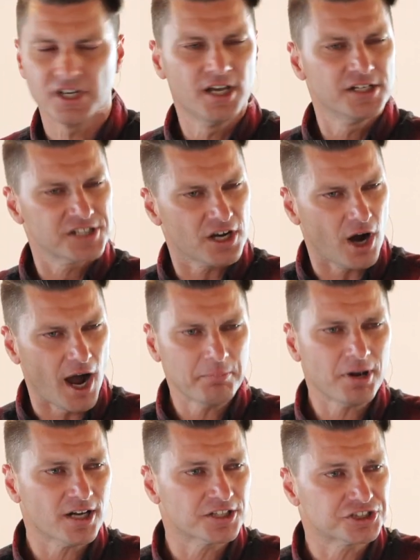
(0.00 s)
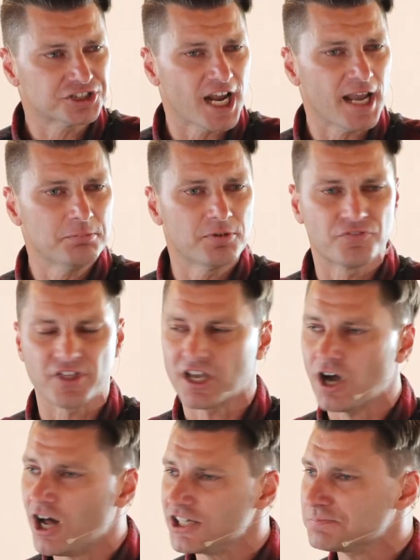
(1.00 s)
he said, I'm not ashamed of the
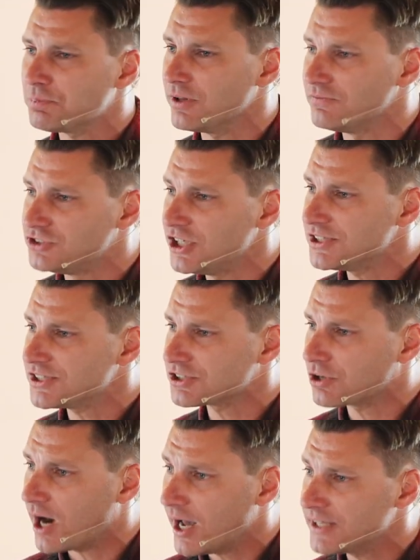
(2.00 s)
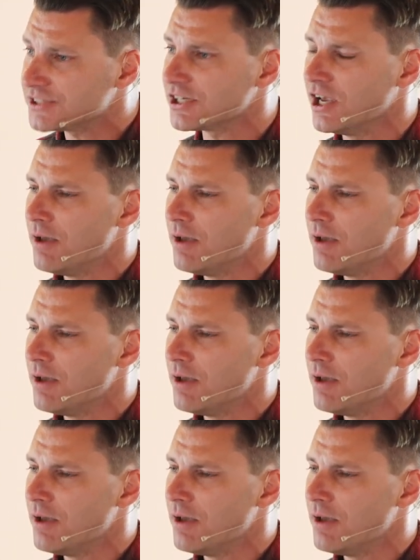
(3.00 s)
gospel of Jesus Christ